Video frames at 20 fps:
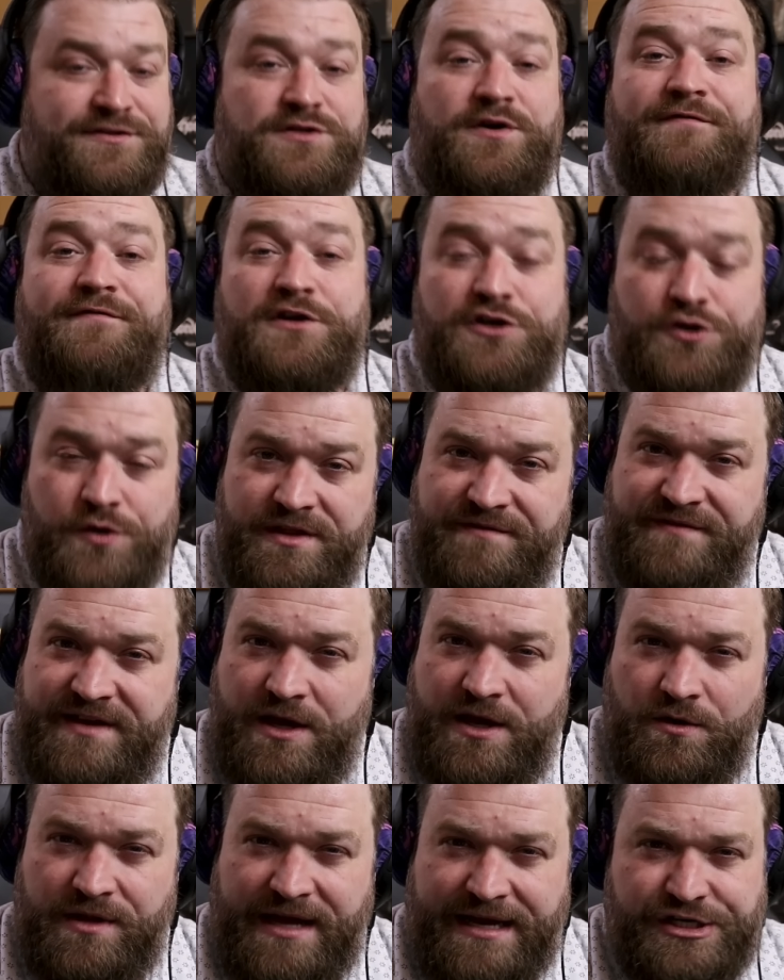So if you enjoyed the
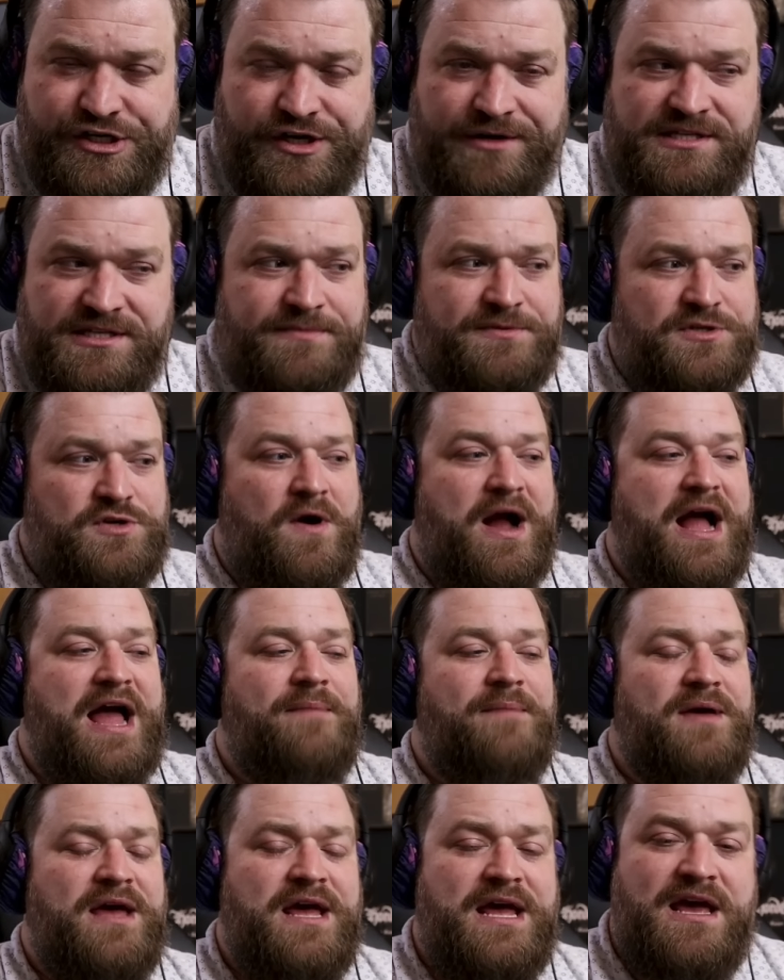video, like, share, and subscribe.